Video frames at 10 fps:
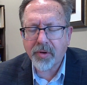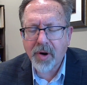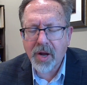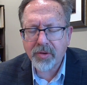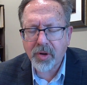
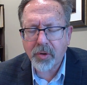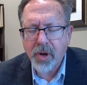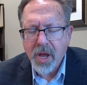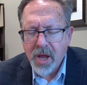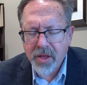around you,
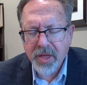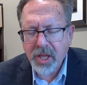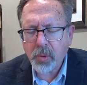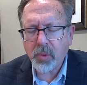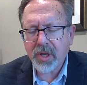and
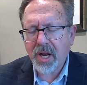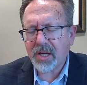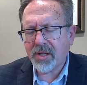that you wouldn't